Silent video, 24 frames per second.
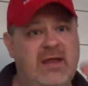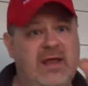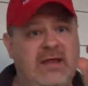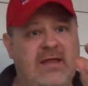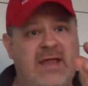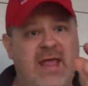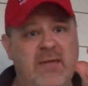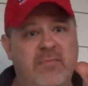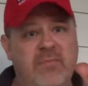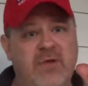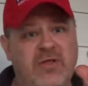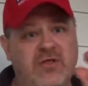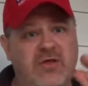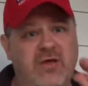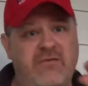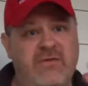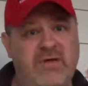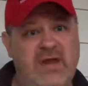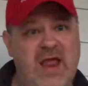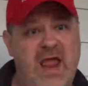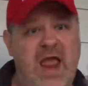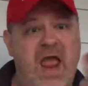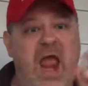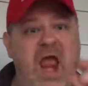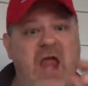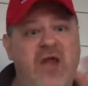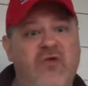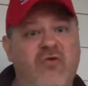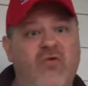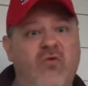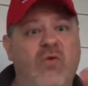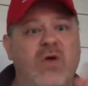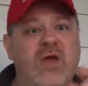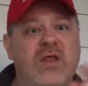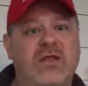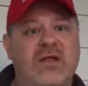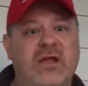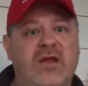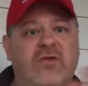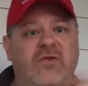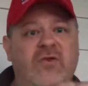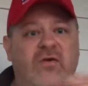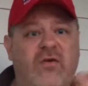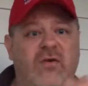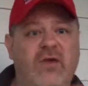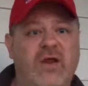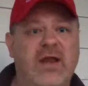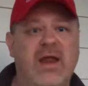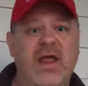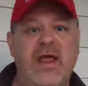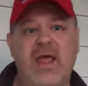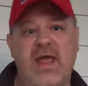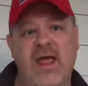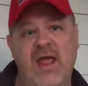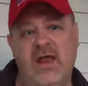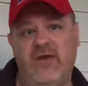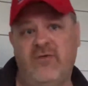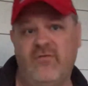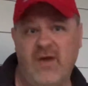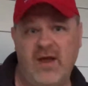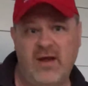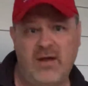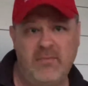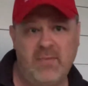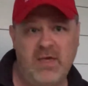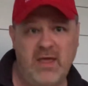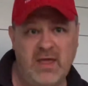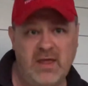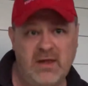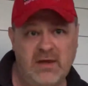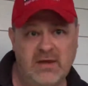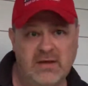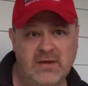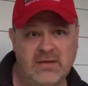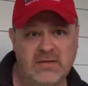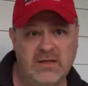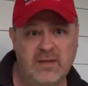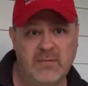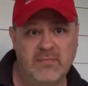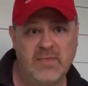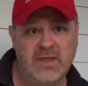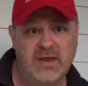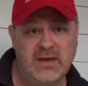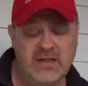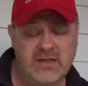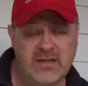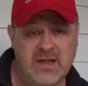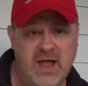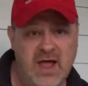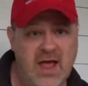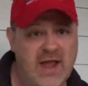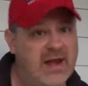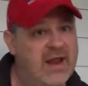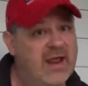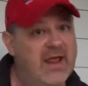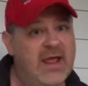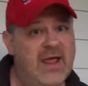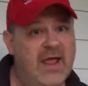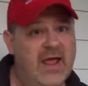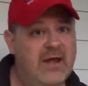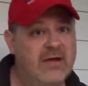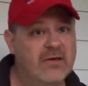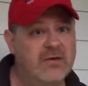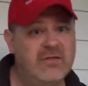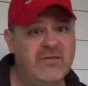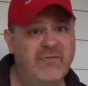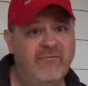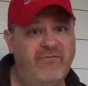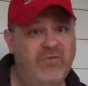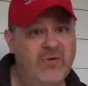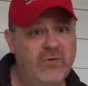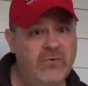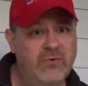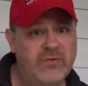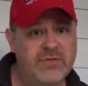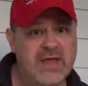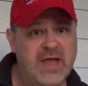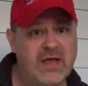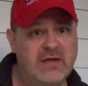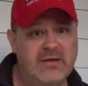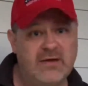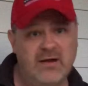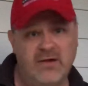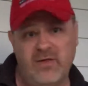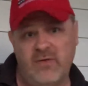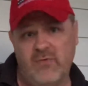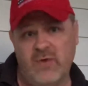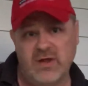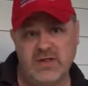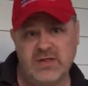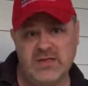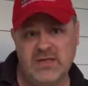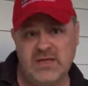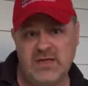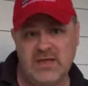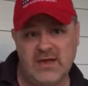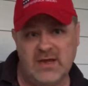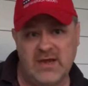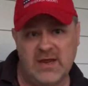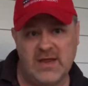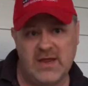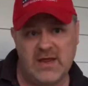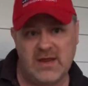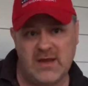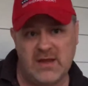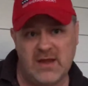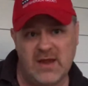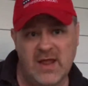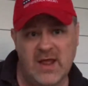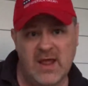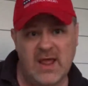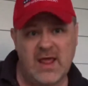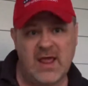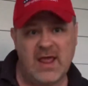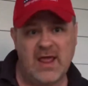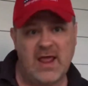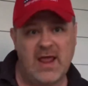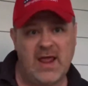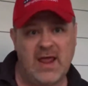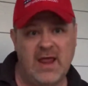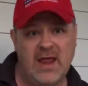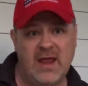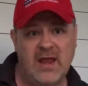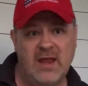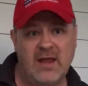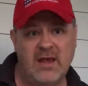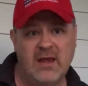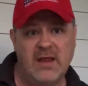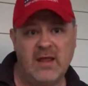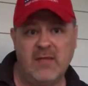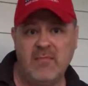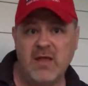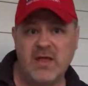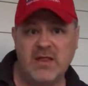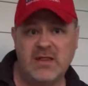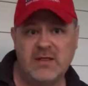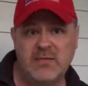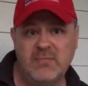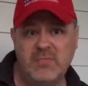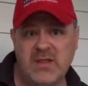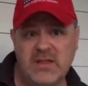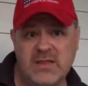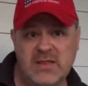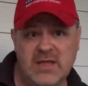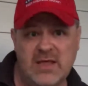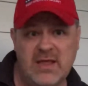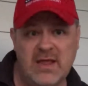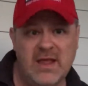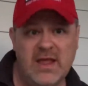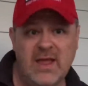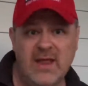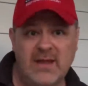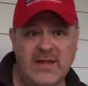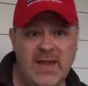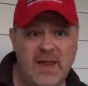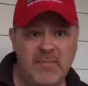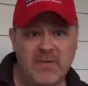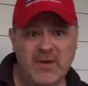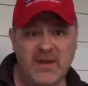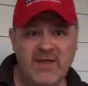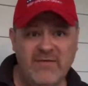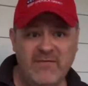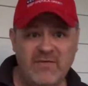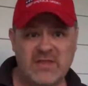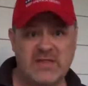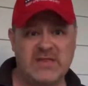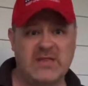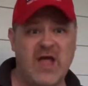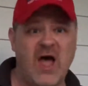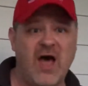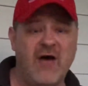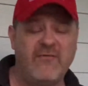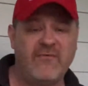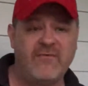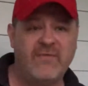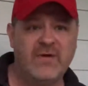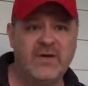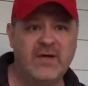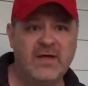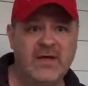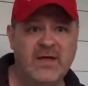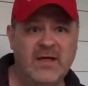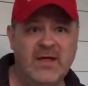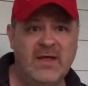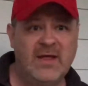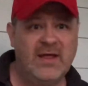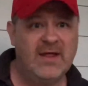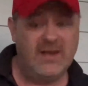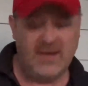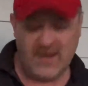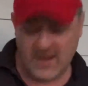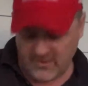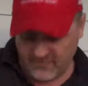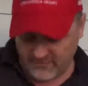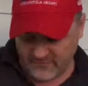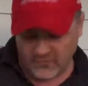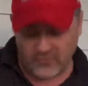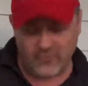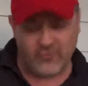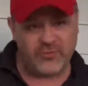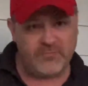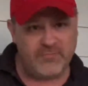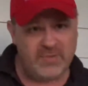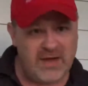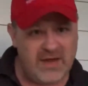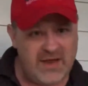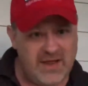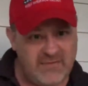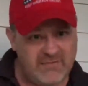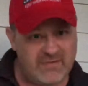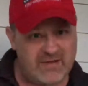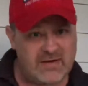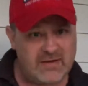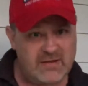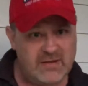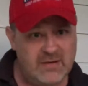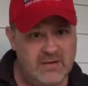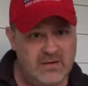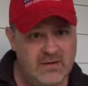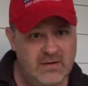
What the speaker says: take that much of it, and twist and turn it, and try to make it into something that it's not. And there's some fools out there that watch CNN and MSNBC. They believe this stuff. These fools believe it.